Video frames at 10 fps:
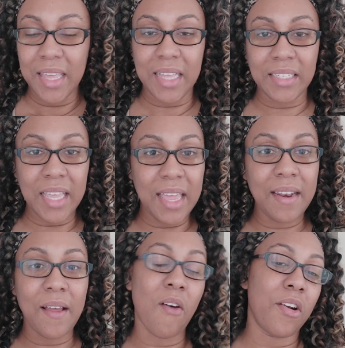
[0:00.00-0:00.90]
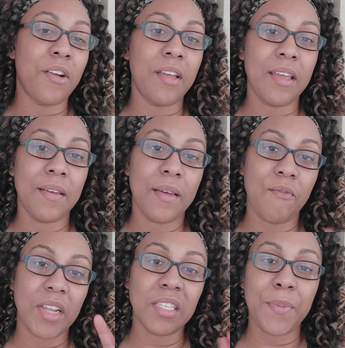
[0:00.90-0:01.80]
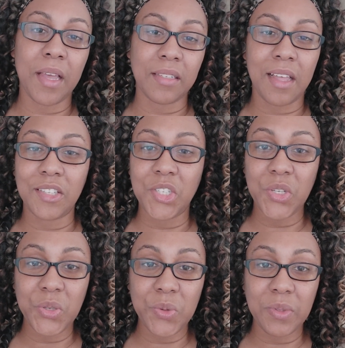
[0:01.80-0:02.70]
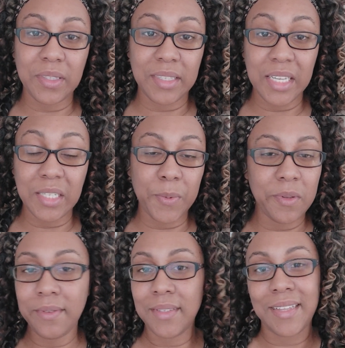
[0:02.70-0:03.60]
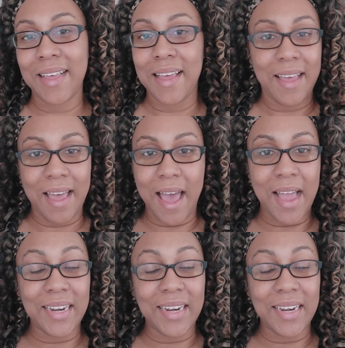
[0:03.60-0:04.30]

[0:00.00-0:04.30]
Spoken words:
It said on a recipe I saw 2 teaspoons. I